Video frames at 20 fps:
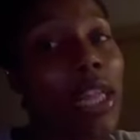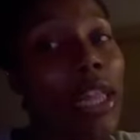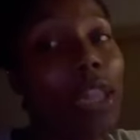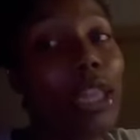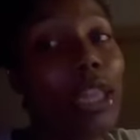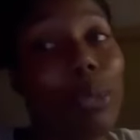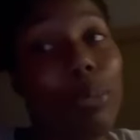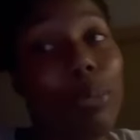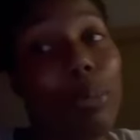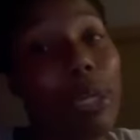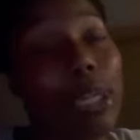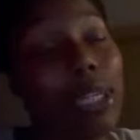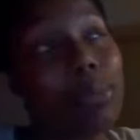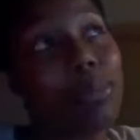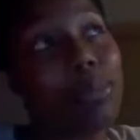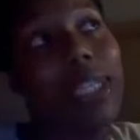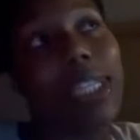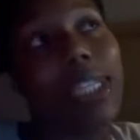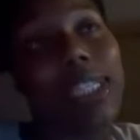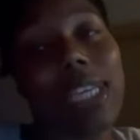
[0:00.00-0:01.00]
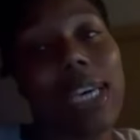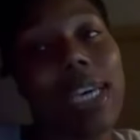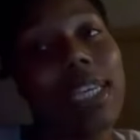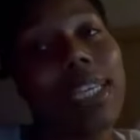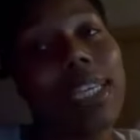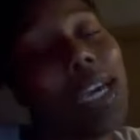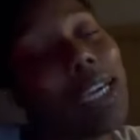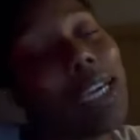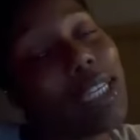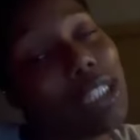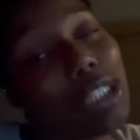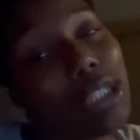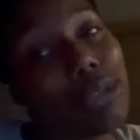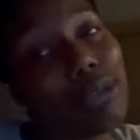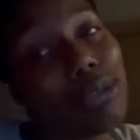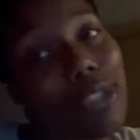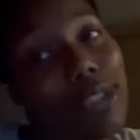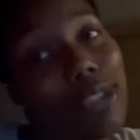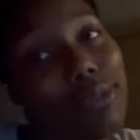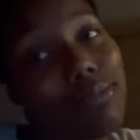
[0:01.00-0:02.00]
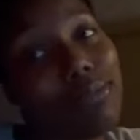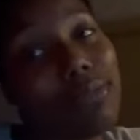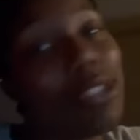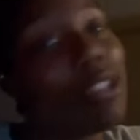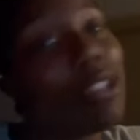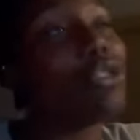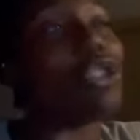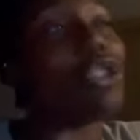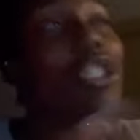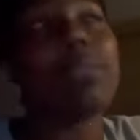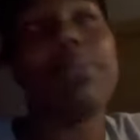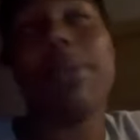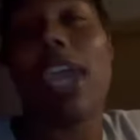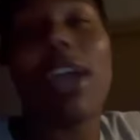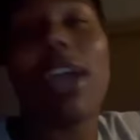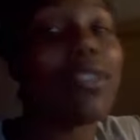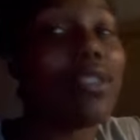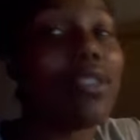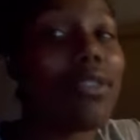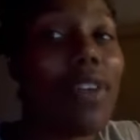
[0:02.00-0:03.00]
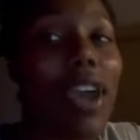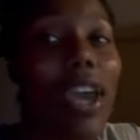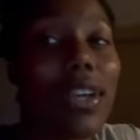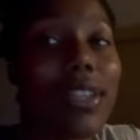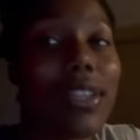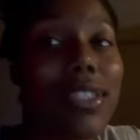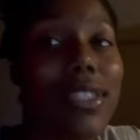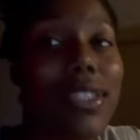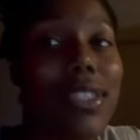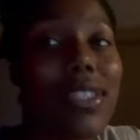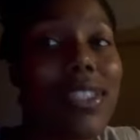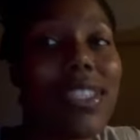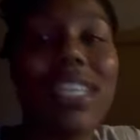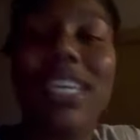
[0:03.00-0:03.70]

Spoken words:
lookbook, because I can do it. It'll just be after the facts.